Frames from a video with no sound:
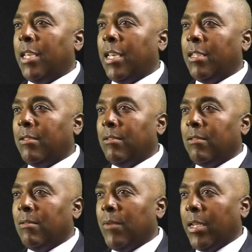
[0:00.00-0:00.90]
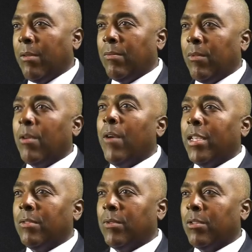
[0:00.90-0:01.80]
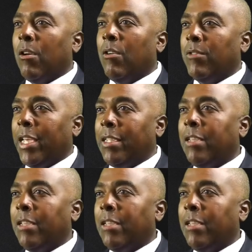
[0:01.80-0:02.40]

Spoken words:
then we can request what's called a